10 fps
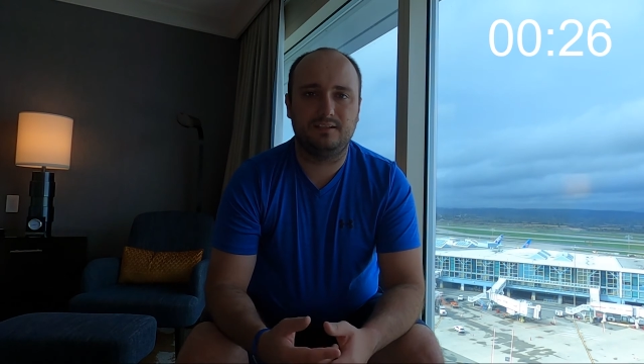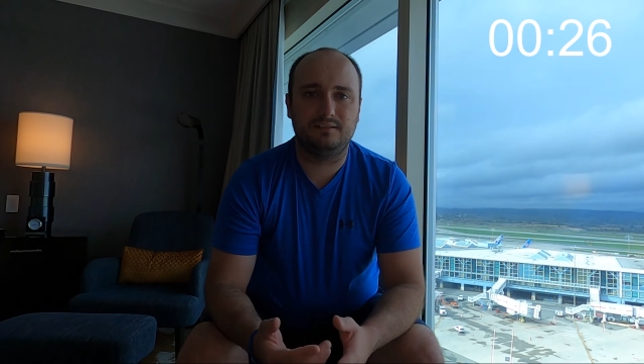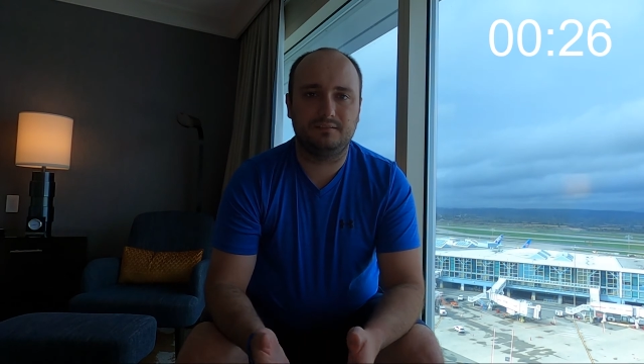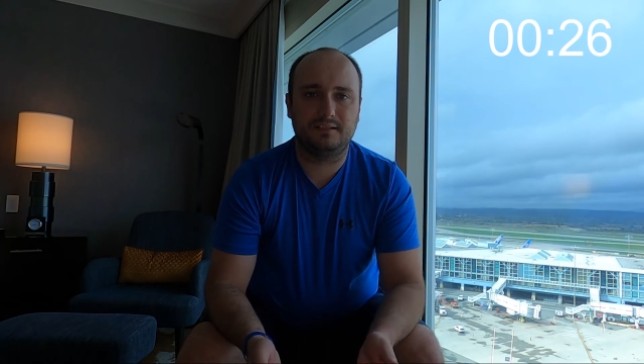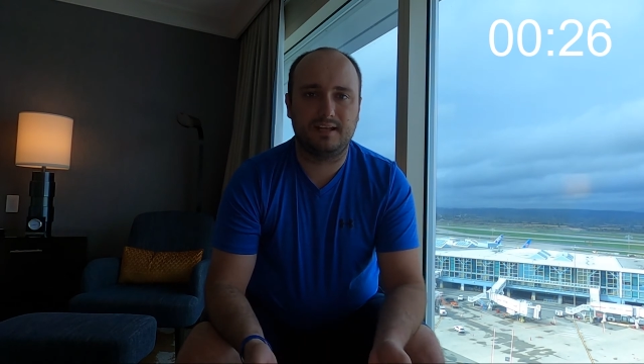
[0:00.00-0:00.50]

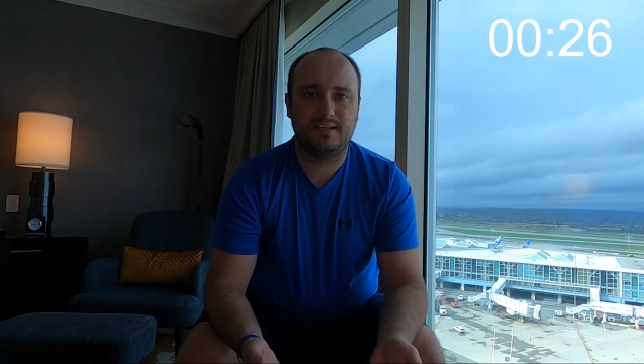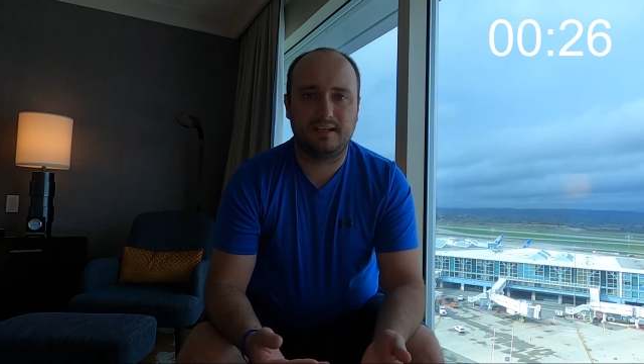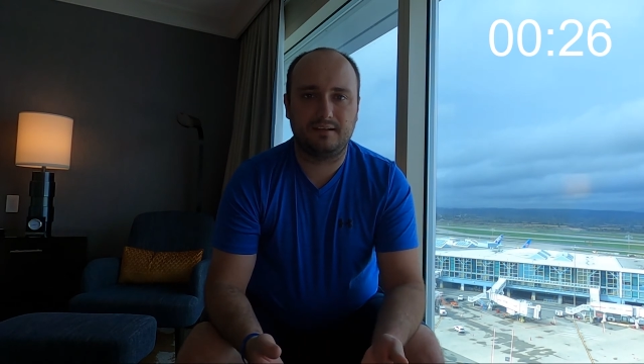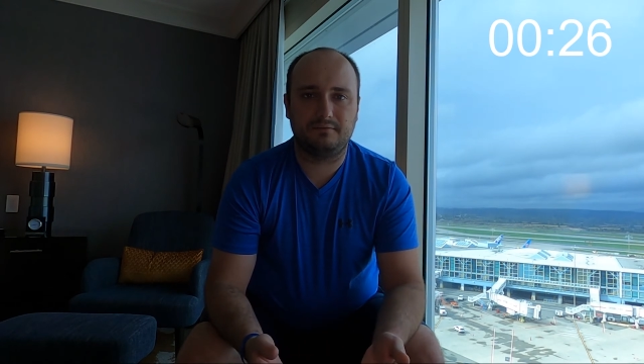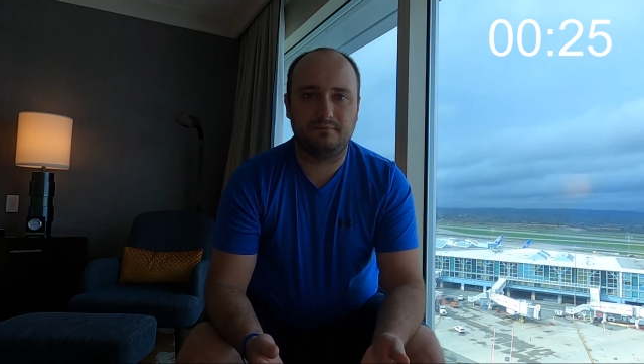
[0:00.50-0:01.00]
year, getting
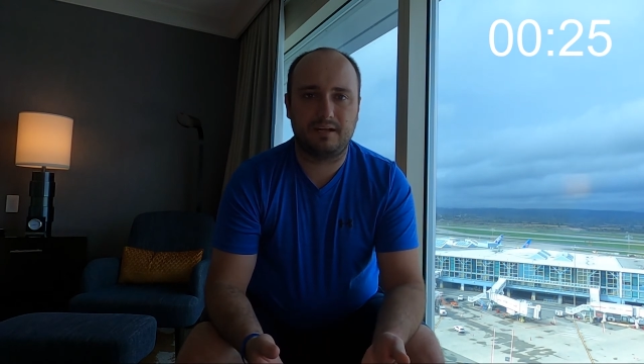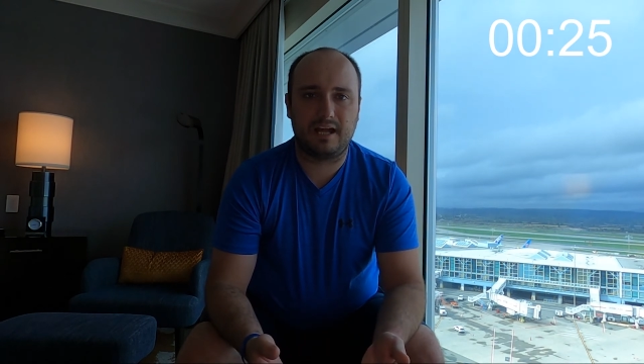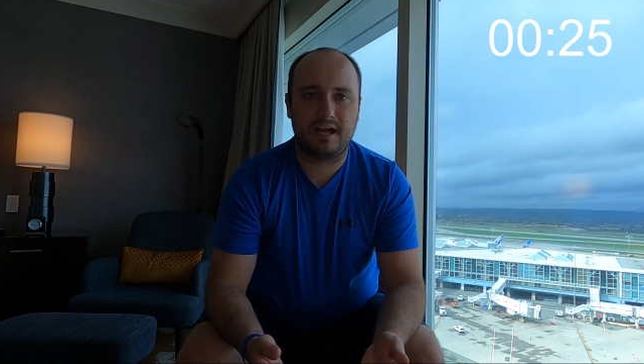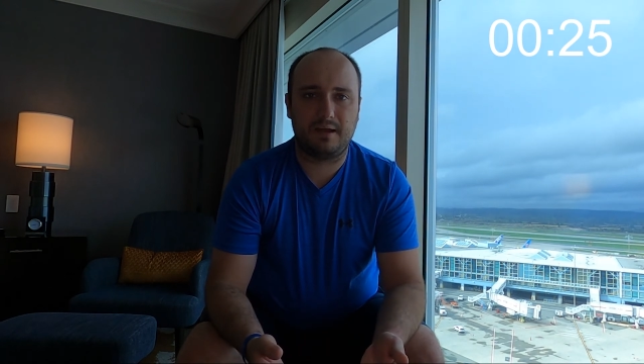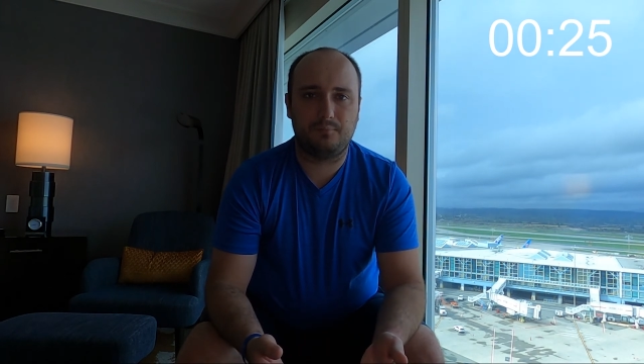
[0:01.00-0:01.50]
that
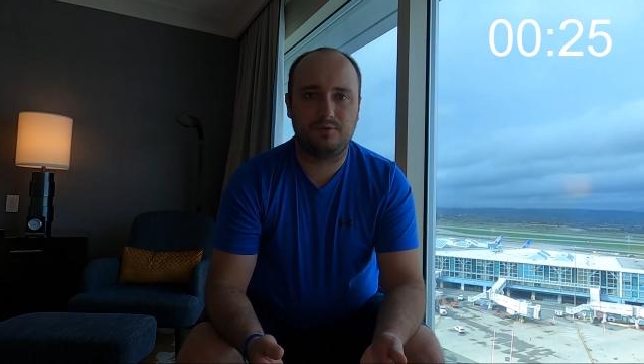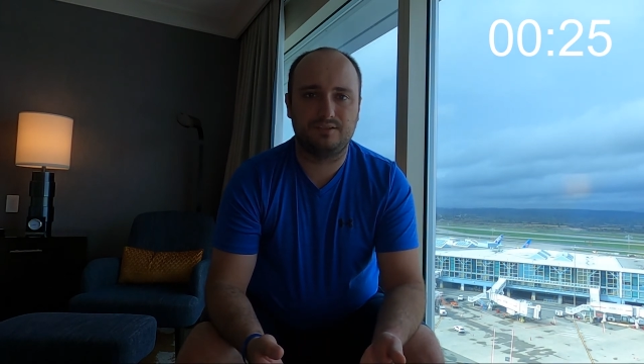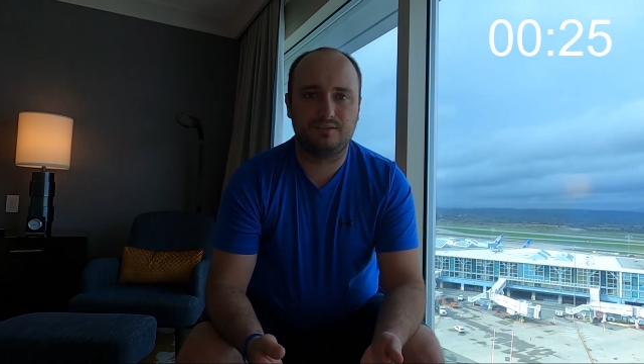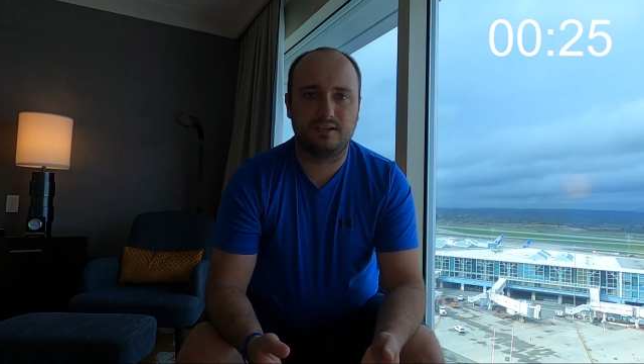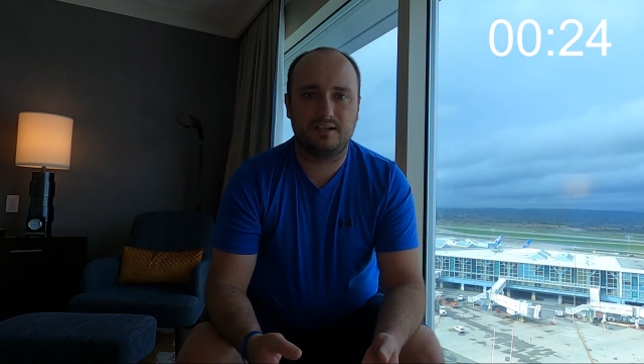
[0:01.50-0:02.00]

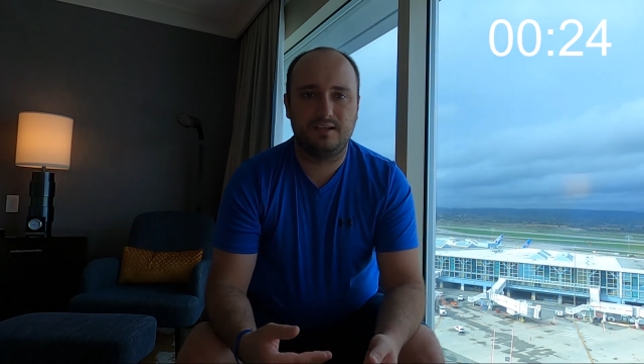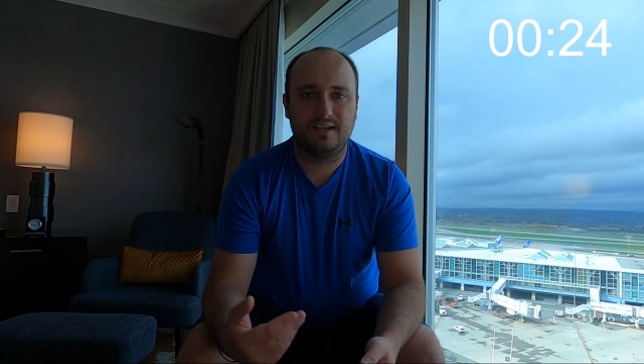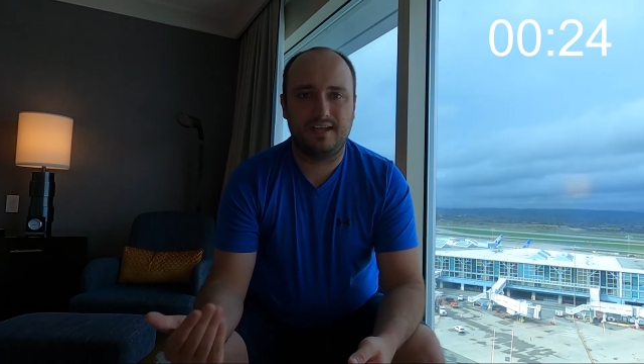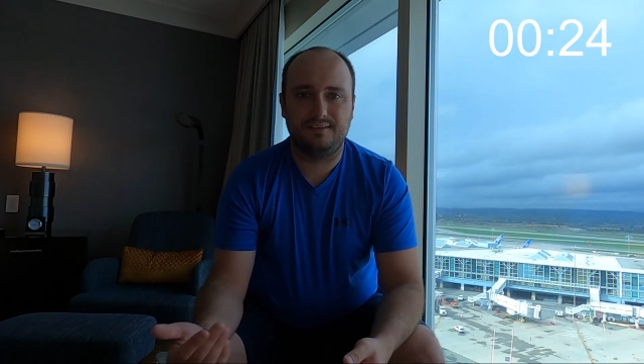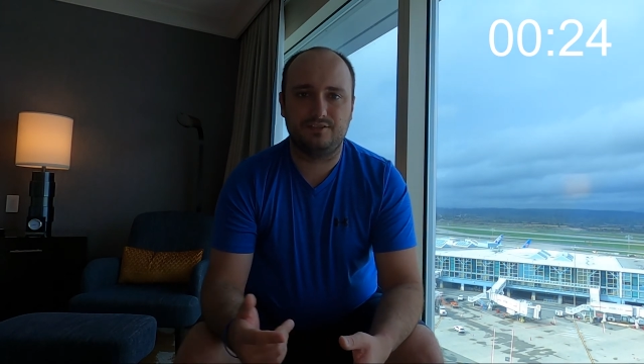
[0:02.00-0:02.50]

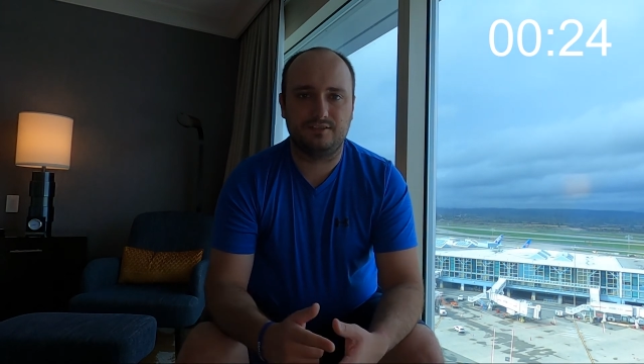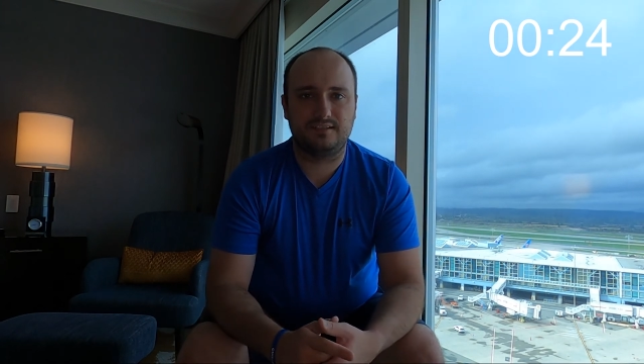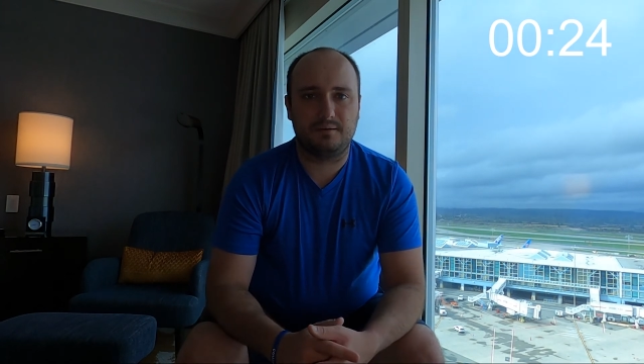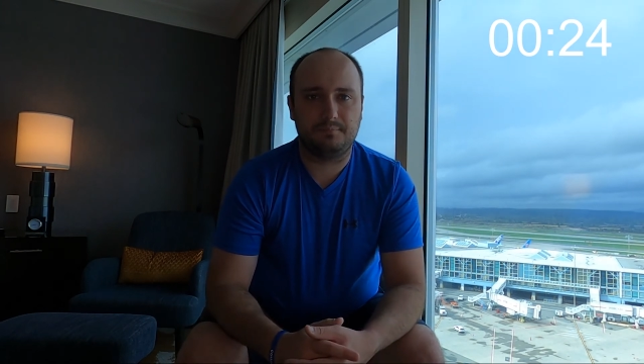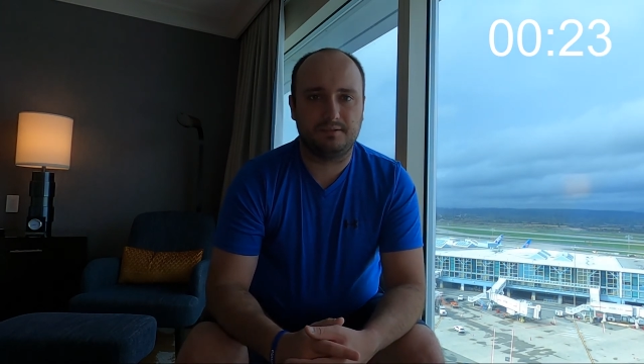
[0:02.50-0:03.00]
and then
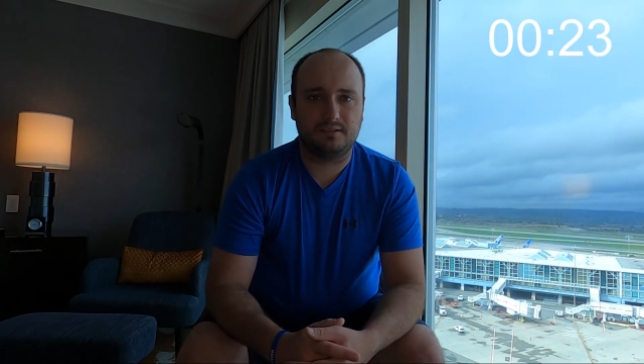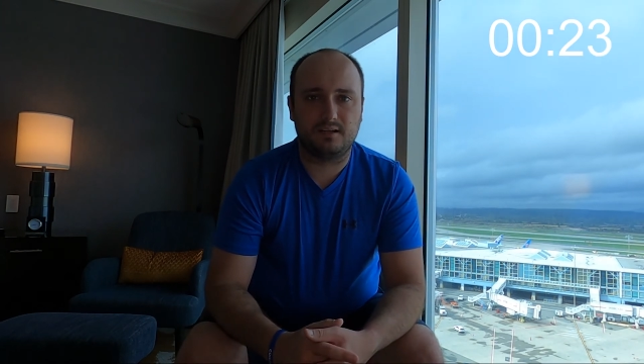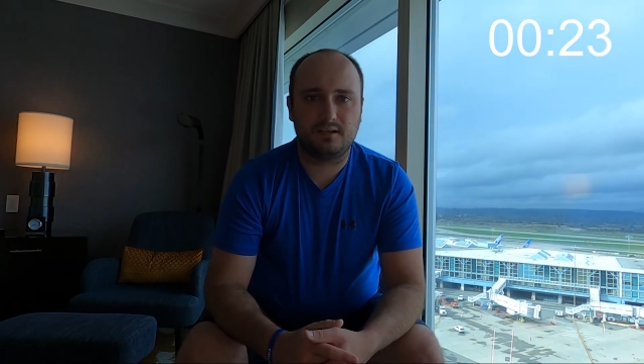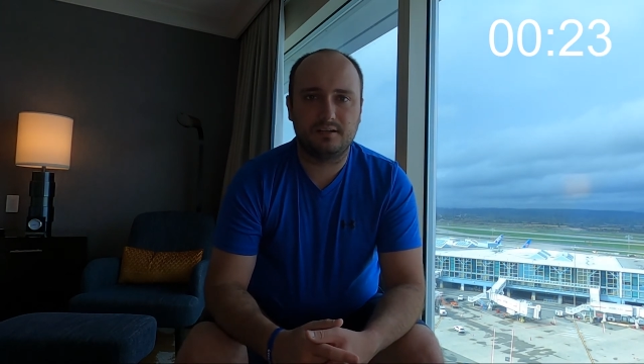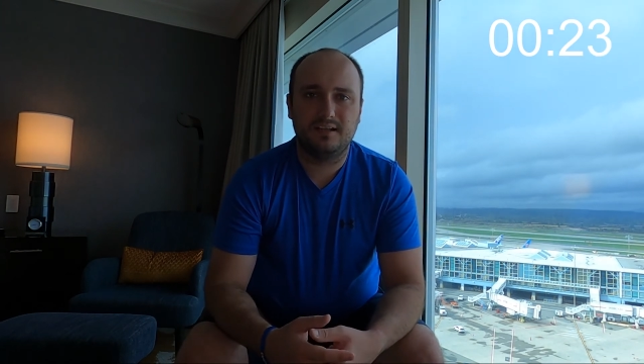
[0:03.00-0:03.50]
just dumping the
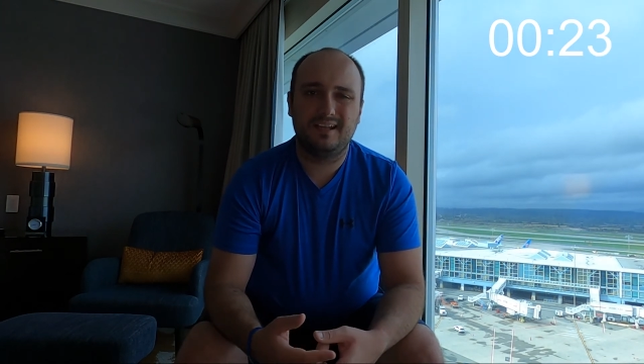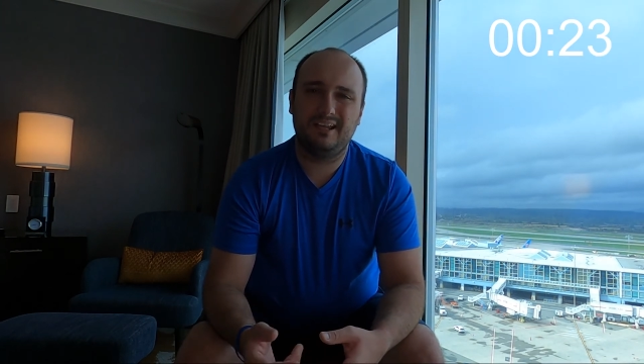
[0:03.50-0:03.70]
card.